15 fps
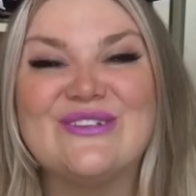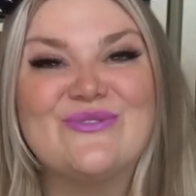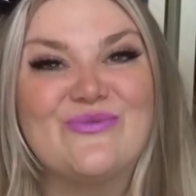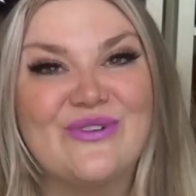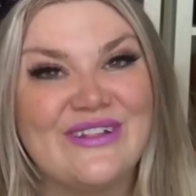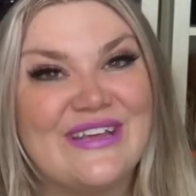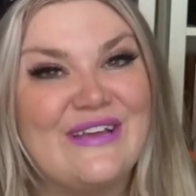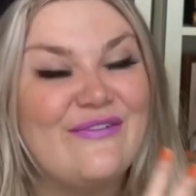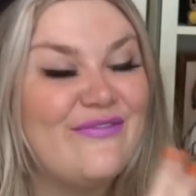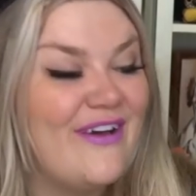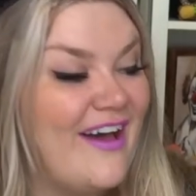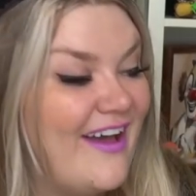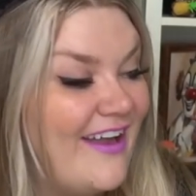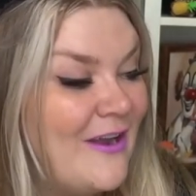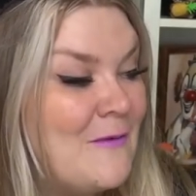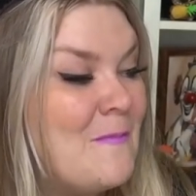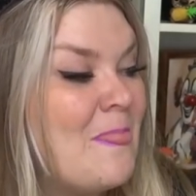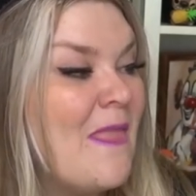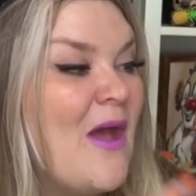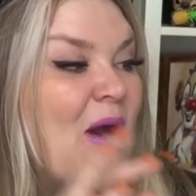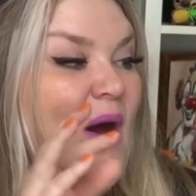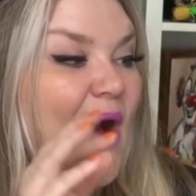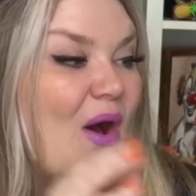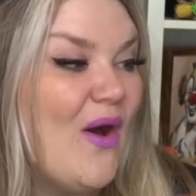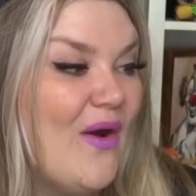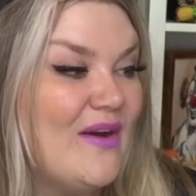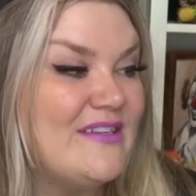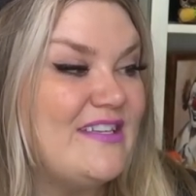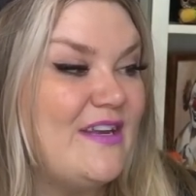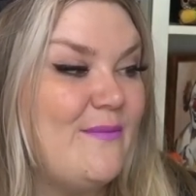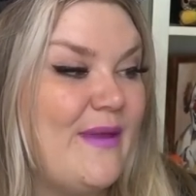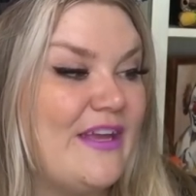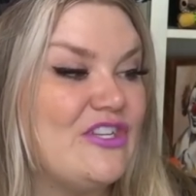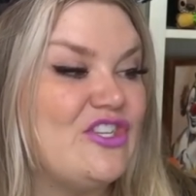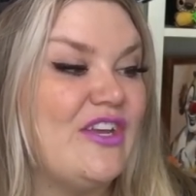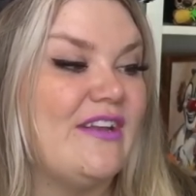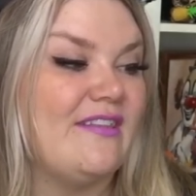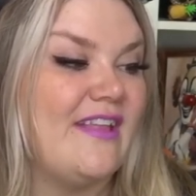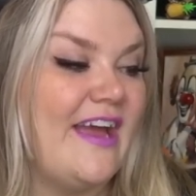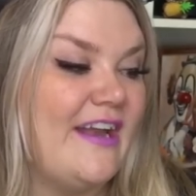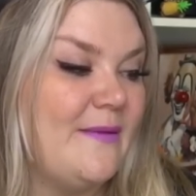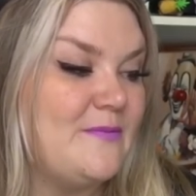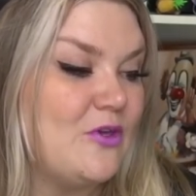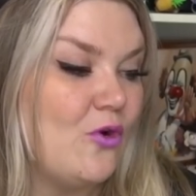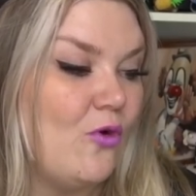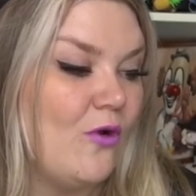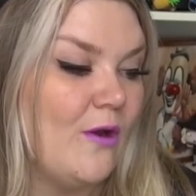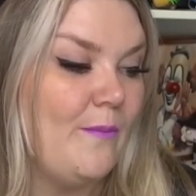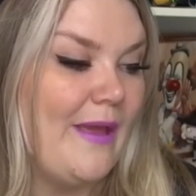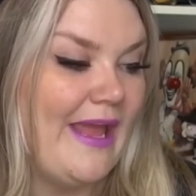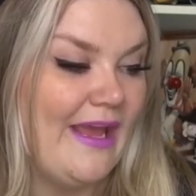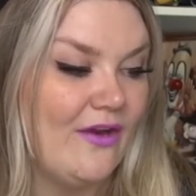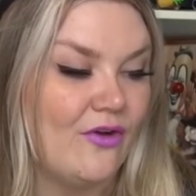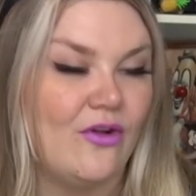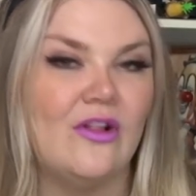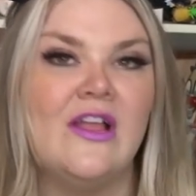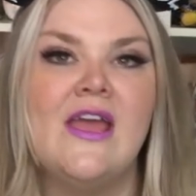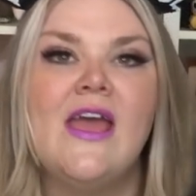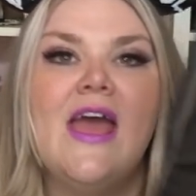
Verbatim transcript: this really fun Haunted Mansion light up decor panel.